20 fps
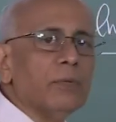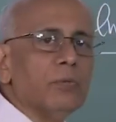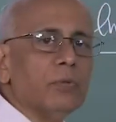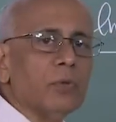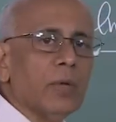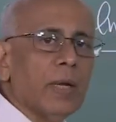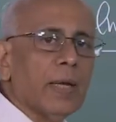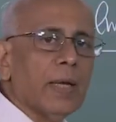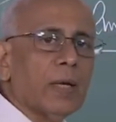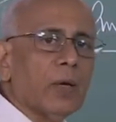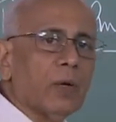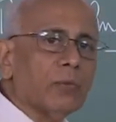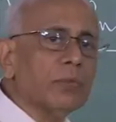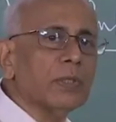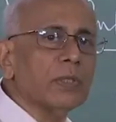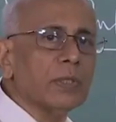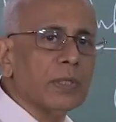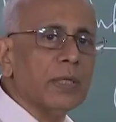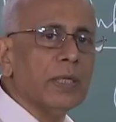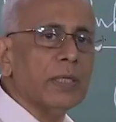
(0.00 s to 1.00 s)
if you like of
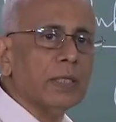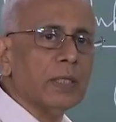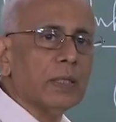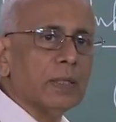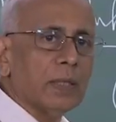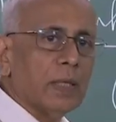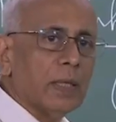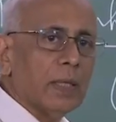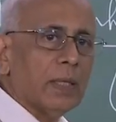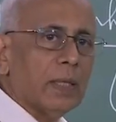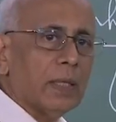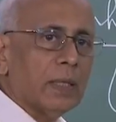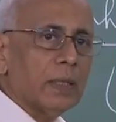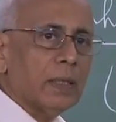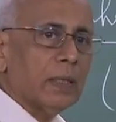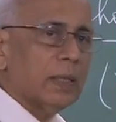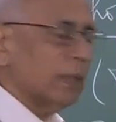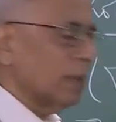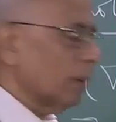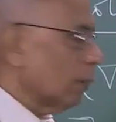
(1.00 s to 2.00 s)
this region R
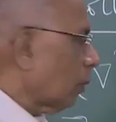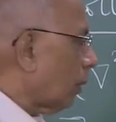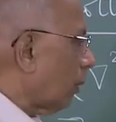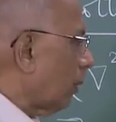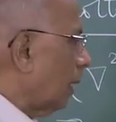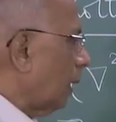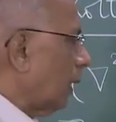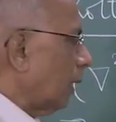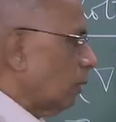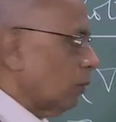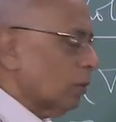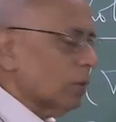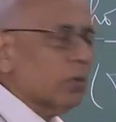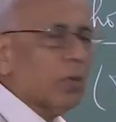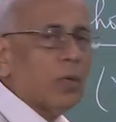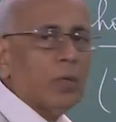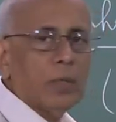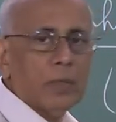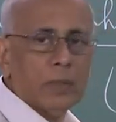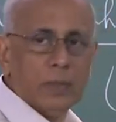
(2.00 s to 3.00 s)
provided you
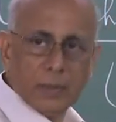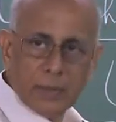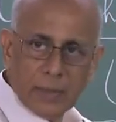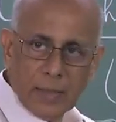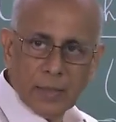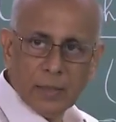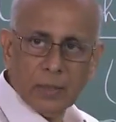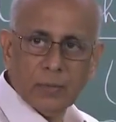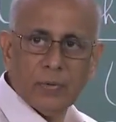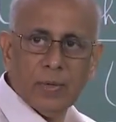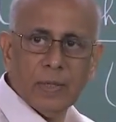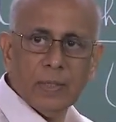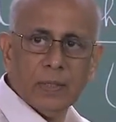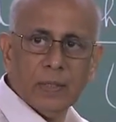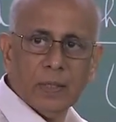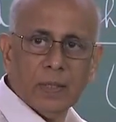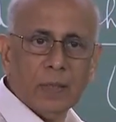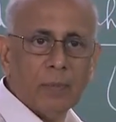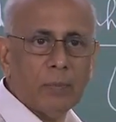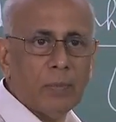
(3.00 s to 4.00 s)
satisfy
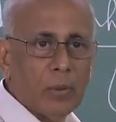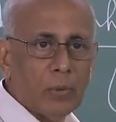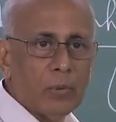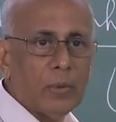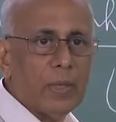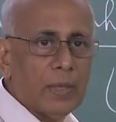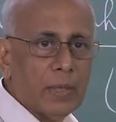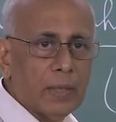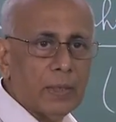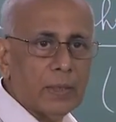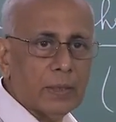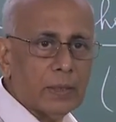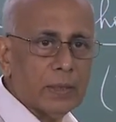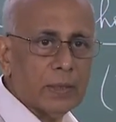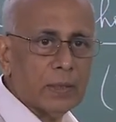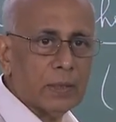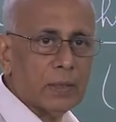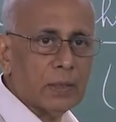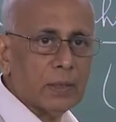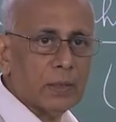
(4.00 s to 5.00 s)
certain boundary
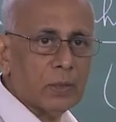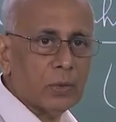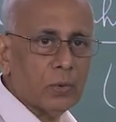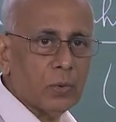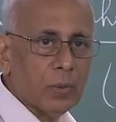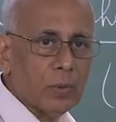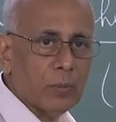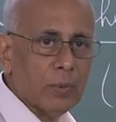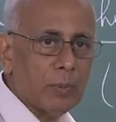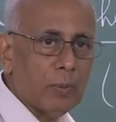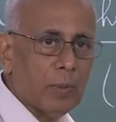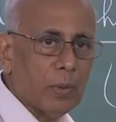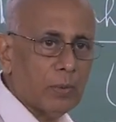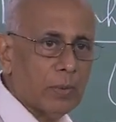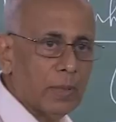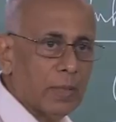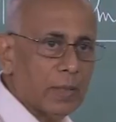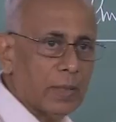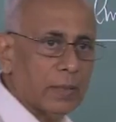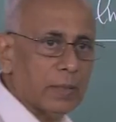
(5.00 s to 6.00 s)
conditions, suitable
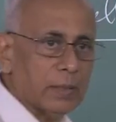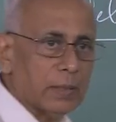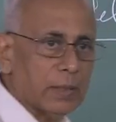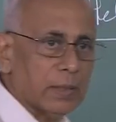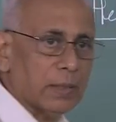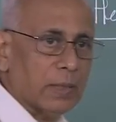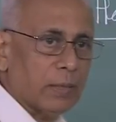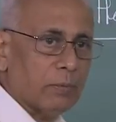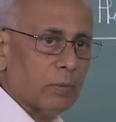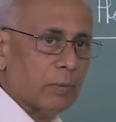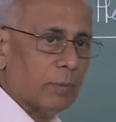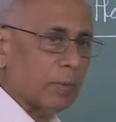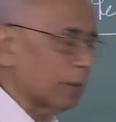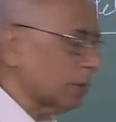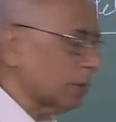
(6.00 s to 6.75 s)
boundary conditions have to be